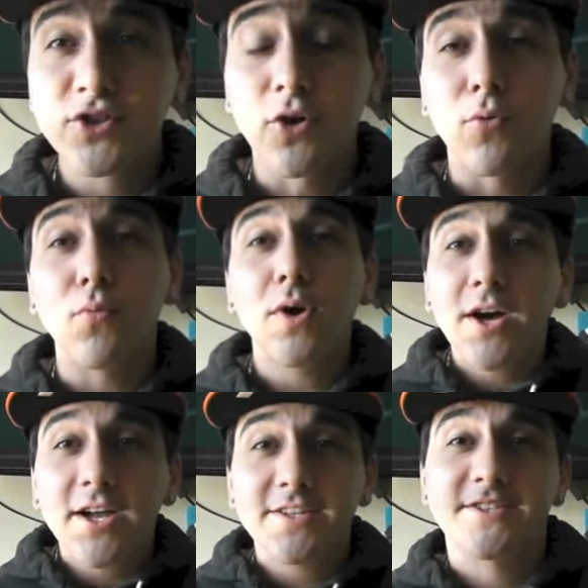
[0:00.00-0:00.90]
So
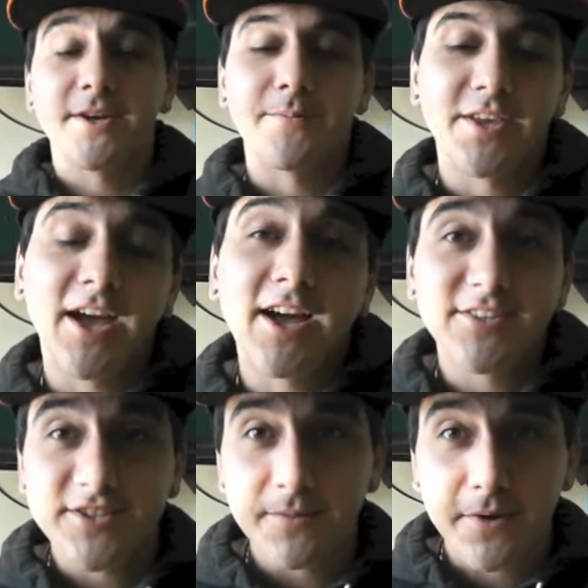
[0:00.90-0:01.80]
what's up you
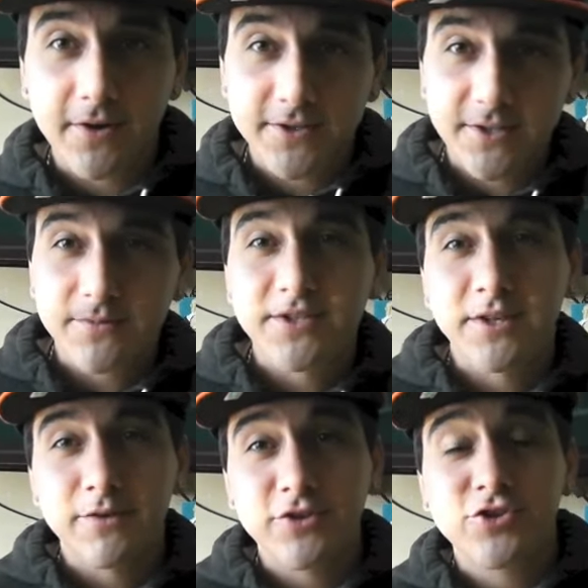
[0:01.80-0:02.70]
guys, Slim here at Team
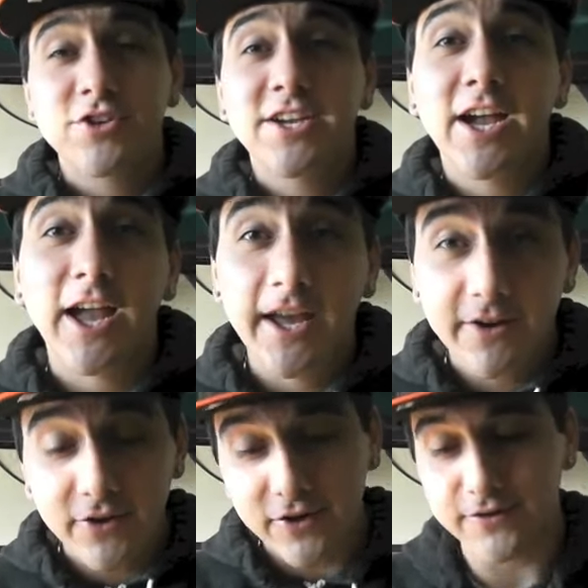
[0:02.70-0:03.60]
Symmetry. I
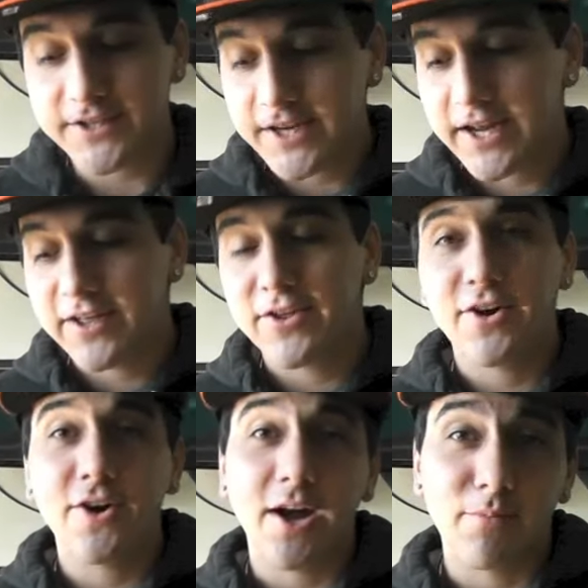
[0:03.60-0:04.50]
ain't alone today
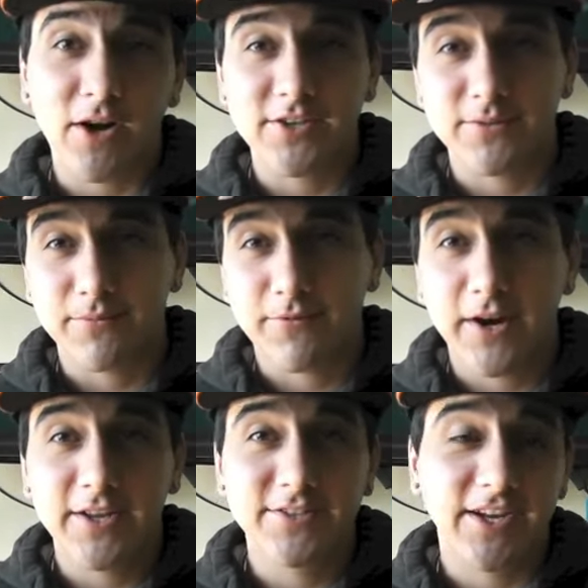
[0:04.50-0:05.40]
though, I brought some
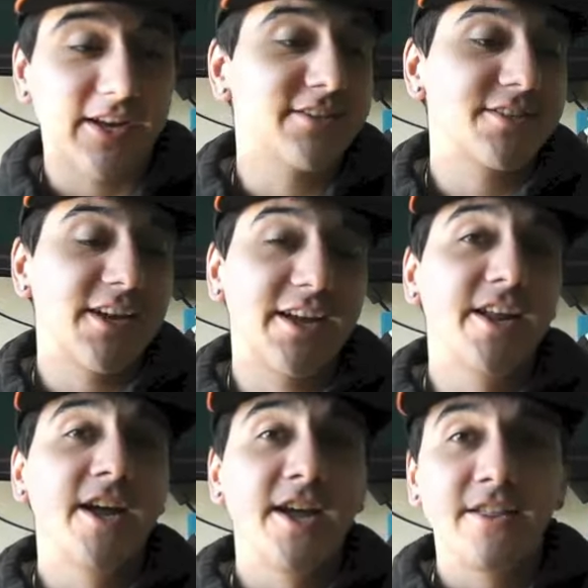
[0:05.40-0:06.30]
friends like I
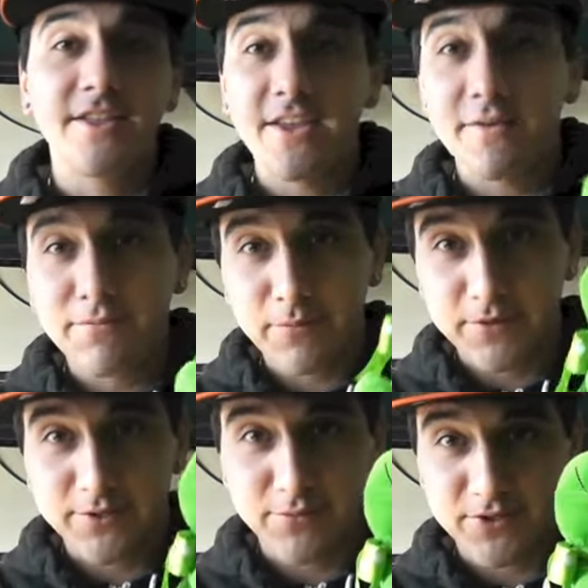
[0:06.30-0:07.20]
said. The
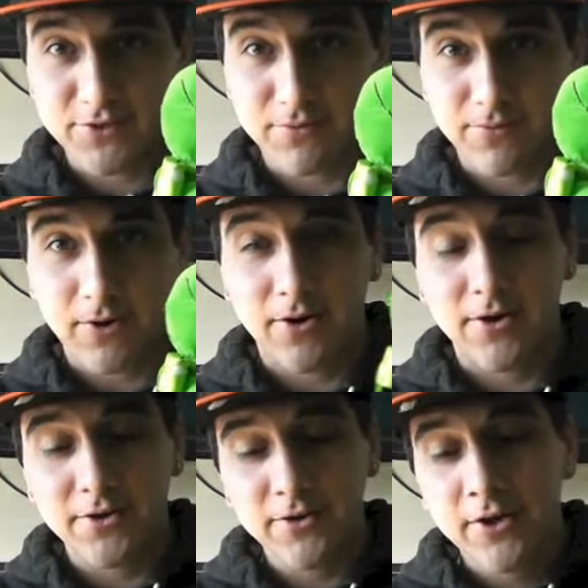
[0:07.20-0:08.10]
infamous Mr.
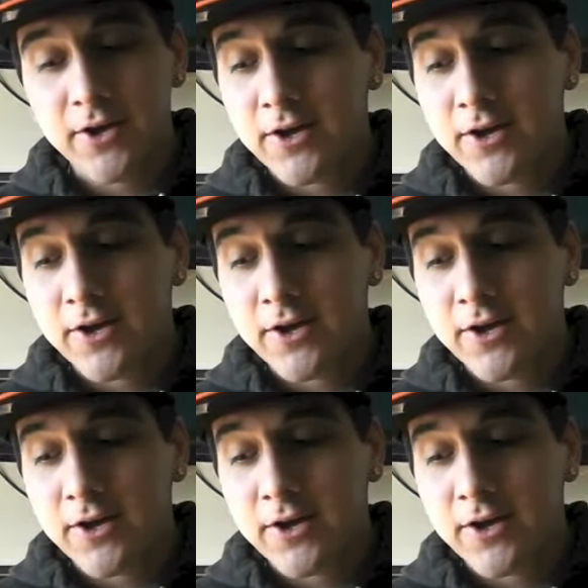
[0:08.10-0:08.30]
Frog,